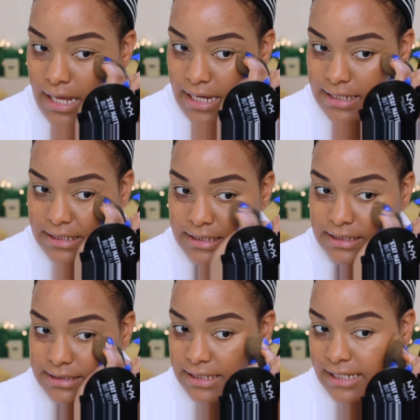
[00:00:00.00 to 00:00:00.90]
and in
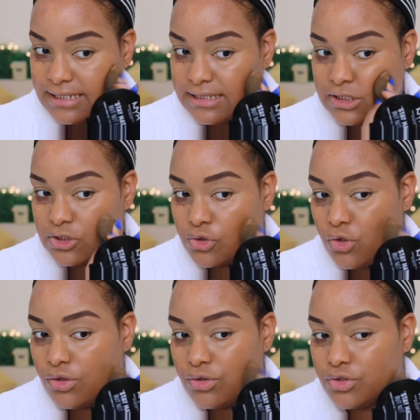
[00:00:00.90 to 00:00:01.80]
His likeness.
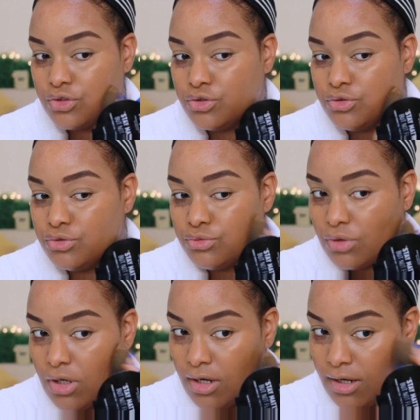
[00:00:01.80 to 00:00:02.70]
So
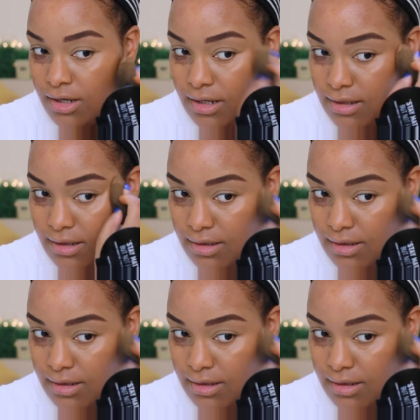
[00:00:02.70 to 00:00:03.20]
you are